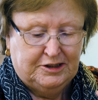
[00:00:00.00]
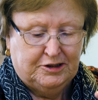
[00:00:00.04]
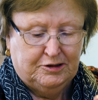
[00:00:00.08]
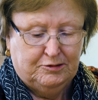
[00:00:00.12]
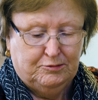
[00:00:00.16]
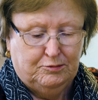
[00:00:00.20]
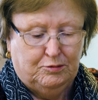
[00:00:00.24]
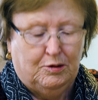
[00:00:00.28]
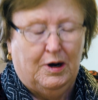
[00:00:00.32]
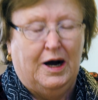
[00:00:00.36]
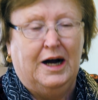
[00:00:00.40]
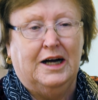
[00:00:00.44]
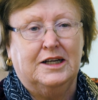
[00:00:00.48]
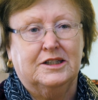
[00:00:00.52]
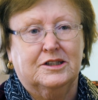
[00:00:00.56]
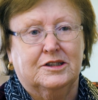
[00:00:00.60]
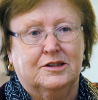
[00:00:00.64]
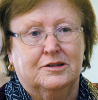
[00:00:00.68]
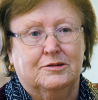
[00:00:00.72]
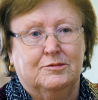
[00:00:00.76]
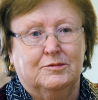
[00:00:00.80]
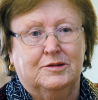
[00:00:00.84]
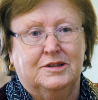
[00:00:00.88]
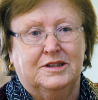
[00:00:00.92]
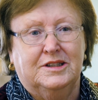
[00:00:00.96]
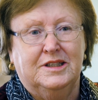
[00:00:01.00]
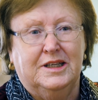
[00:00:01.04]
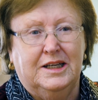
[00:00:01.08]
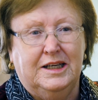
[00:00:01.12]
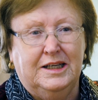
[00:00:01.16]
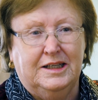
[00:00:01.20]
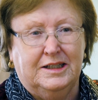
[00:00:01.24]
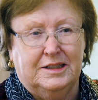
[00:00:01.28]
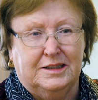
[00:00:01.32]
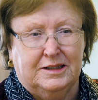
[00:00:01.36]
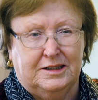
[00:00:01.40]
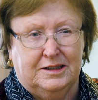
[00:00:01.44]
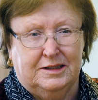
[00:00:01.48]
to what was
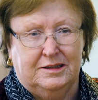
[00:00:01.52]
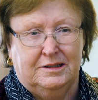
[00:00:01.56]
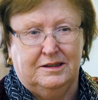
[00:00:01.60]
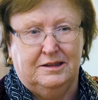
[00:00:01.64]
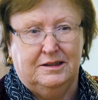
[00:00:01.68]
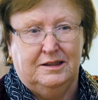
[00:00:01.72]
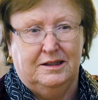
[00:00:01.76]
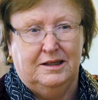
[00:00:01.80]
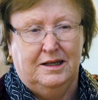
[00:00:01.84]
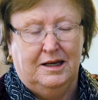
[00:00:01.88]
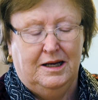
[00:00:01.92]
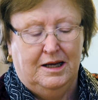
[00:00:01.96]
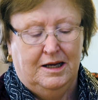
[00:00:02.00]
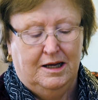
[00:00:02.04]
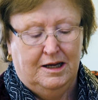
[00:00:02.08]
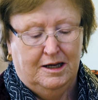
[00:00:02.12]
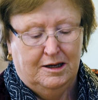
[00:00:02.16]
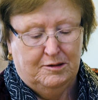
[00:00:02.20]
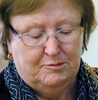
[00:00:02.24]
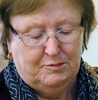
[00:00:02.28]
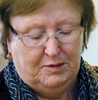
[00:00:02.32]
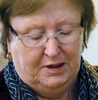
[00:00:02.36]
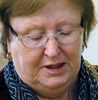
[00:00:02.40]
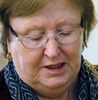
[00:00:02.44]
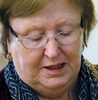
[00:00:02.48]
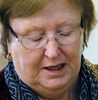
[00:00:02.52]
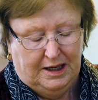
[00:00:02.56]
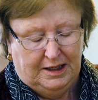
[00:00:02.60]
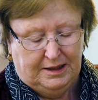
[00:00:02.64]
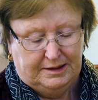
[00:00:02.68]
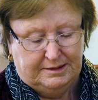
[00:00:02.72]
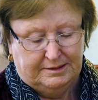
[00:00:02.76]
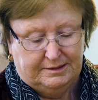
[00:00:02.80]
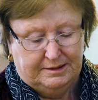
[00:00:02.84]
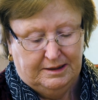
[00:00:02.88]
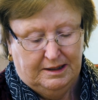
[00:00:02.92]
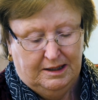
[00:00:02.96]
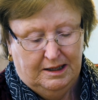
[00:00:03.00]
needed,
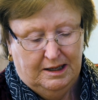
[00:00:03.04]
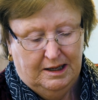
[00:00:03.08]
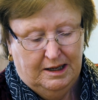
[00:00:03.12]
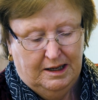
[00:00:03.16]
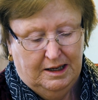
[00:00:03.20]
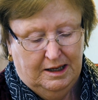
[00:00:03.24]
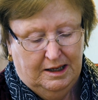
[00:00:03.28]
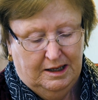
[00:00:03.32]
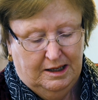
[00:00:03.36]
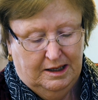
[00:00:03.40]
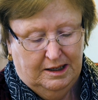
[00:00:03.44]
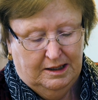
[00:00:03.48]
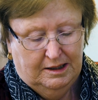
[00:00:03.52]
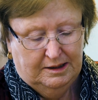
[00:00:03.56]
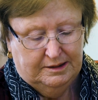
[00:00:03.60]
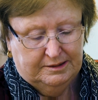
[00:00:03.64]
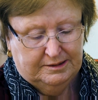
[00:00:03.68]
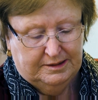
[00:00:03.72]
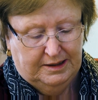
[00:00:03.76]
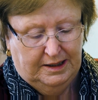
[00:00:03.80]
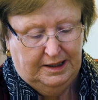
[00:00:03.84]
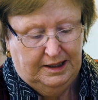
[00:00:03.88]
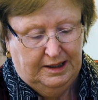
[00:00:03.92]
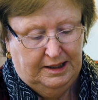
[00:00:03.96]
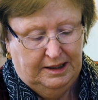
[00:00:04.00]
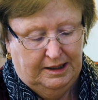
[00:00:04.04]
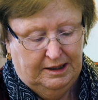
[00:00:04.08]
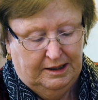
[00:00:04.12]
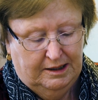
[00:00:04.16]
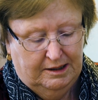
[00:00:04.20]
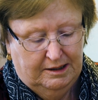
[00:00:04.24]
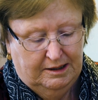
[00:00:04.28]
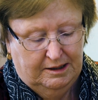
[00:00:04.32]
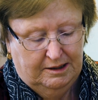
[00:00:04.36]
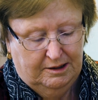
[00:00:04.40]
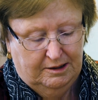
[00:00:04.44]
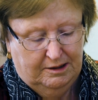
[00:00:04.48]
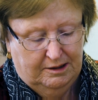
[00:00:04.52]
because, say,
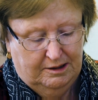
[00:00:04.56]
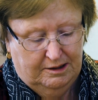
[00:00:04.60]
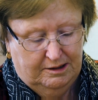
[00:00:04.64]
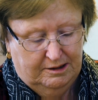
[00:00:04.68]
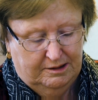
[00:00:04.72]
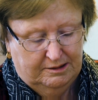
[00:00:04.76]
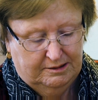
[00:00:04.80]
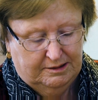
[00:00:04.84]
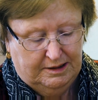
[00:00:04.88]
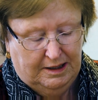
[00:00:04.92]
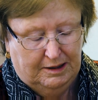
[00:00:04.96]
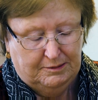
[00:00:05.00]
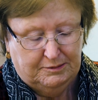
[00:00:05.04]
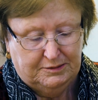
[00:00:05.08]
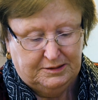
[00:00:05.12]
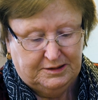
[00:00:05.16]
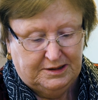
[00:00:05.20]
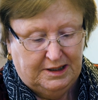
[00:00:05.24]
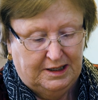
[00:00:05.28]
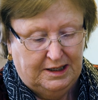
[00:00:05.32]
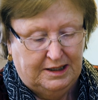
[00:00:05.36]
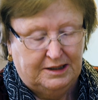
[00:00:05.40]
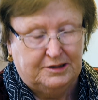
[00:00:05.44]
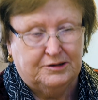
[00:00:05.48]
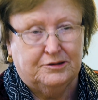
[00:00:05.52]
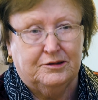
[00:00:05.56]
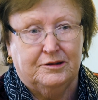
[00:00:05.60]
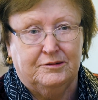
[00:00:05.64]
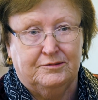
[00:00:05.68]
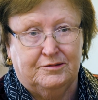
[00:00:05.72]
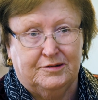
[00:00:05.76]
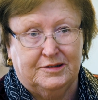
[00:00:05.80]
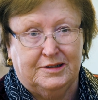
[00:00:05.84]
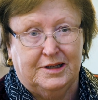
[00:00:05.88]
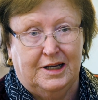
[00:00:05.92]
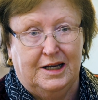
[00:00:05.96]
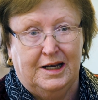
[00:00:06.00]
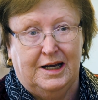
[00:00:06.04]
that was the lantern
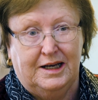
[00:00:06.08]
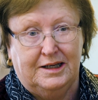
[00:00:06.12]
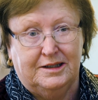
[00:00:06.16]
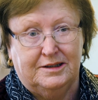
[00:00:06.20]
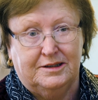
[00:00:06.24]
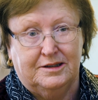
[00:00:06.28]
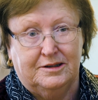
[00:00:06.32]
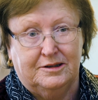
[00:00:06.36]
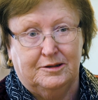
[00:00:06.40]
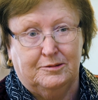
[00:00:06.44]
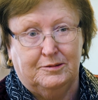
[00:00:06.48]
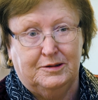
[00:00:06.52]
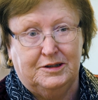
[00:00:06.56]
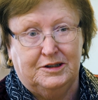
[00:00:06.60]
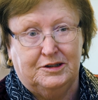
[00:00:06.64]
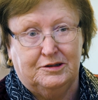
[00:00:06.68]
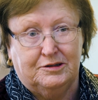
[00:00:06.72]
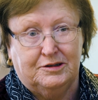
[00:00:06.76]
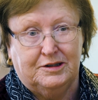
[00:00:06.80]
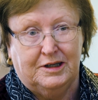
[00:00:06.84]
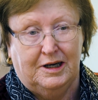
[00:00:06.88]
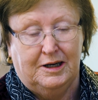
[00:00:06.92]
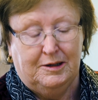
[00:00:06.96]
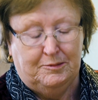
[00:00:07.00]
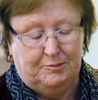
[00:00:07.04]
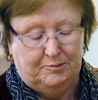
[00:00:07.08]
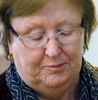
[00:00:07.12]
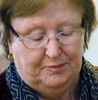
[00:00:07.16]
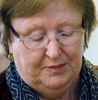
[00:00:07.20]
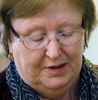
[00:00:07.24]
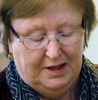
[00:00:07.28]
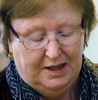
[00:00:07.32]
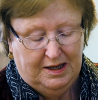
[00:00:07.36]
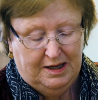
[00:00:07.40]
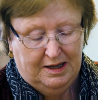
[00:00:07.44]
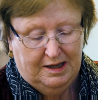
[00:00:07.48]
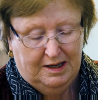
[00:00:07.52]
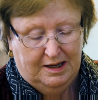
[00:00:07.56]
for the land in the winter time.
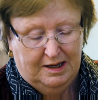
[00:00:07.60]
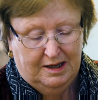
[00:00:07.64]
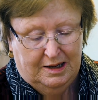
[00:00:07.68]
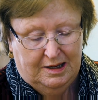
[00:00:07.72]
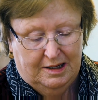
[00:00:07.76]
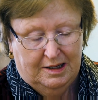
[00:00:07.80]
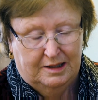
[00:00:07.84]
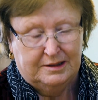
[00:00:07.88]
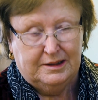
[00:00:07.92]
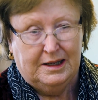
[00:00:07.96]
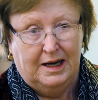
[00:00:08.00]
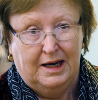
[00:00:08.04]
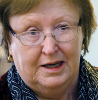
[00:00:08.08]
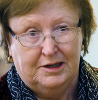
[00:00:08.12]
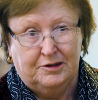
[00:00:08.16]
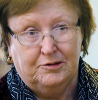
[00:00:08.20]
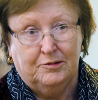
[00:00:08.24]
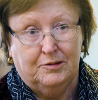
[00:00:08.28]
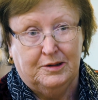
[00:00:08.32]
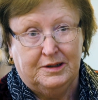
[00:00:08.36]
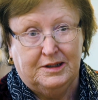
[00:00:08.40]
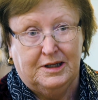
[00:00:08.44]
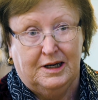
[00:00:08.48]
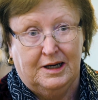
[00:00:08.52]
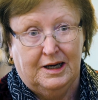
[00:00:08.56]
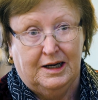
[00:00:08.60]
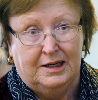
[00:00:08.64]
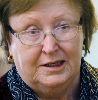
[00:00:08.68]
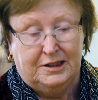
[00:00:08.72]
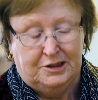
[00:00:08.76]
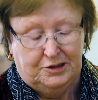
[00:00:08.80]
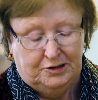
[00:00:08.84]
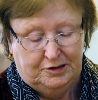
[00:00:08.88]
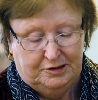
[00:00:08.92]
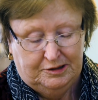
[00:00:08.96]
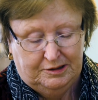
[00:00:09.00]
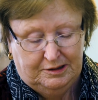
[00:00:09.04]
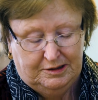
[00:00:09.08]
They had no other
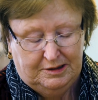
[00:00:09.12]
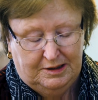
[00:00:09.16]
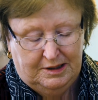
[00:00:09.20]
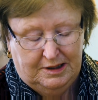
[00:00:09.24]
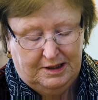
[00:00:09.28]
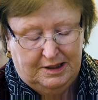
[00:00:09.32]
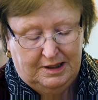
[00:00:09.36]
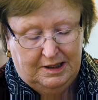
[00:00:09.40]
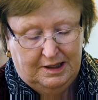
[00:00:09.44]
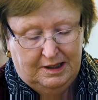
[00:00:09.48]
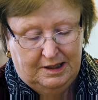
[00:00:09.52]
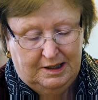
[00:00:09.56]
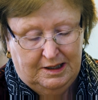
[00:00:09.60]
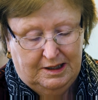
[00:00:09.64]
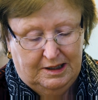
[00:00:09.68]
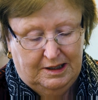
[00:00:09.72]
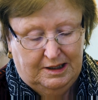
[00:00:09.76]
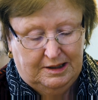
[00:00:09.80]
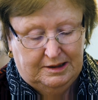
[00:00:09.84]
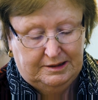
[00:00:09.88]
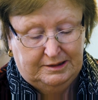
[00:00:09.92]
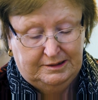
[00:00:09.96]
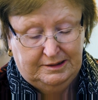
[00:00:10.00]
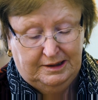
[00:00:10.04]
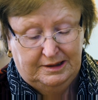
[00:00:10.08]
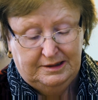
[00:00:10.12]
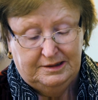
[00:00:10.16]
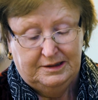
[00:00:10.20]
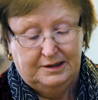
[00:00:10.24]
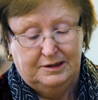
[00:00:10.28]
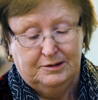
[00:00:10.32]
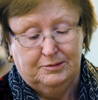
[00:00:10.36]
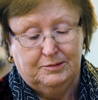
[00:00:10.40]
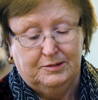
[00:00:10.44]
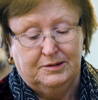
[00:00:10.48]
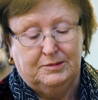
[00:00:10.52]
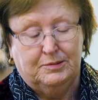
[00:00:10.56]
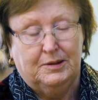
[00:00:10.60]
light.
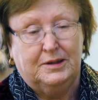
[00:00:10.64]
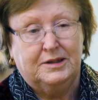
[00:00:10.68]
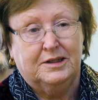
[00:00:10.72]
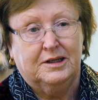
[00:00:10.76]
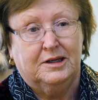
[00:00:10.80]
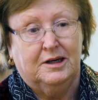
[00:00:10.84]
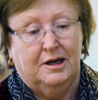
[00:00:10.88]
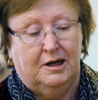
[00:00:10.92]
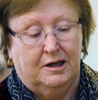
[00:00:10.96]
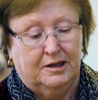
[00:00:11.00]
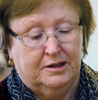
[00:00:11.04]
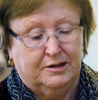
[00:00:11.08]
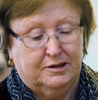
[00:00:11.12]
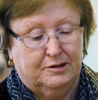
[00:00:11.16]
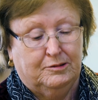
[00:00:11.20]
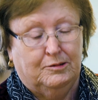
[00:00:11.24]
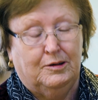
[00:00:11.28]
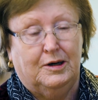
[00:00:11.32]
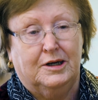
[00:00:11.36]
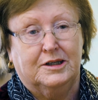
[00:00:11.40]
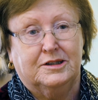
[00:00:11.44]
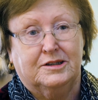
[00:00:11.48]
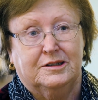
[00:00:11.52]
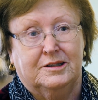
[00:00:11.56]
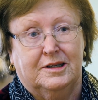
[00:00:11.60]
This was what they called a quart